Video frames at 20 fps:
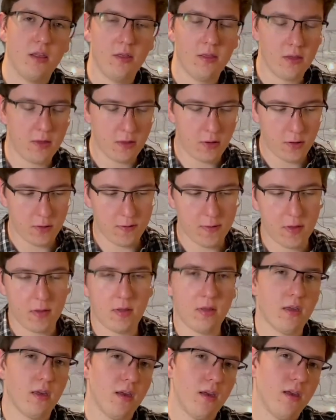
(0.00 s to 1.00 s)
This
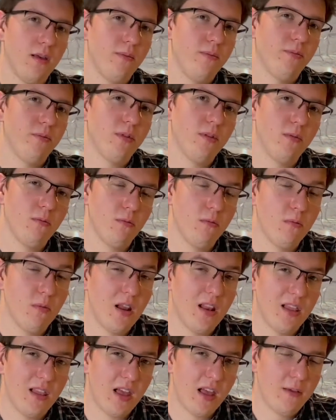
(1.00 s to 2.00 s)
service
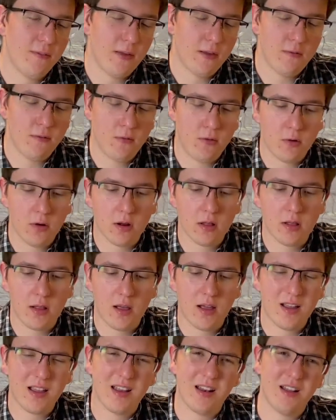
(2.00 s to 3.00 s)
went live at 4
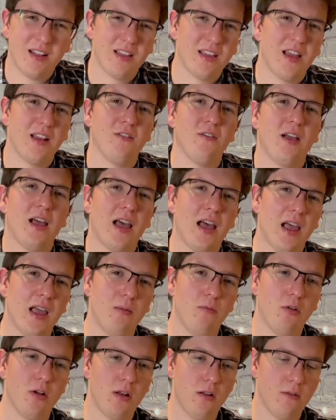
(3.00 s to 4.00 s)
o'clock, and it's kind of a
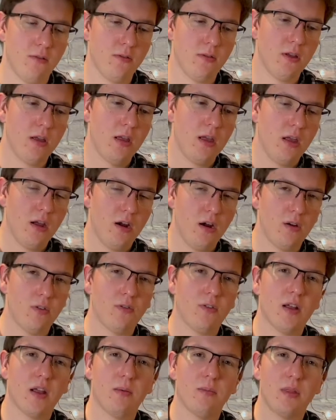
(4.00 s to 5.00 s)
hybrid of our
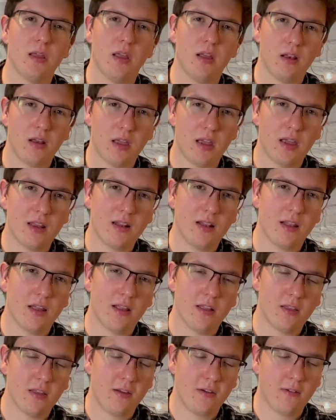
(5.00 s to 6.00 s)
family and
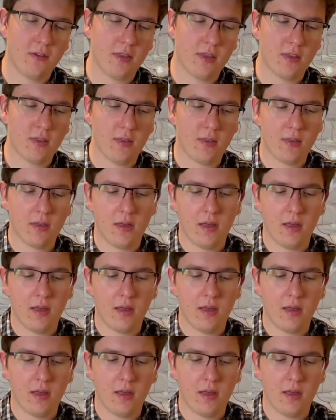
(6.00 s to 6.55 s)
candlelight services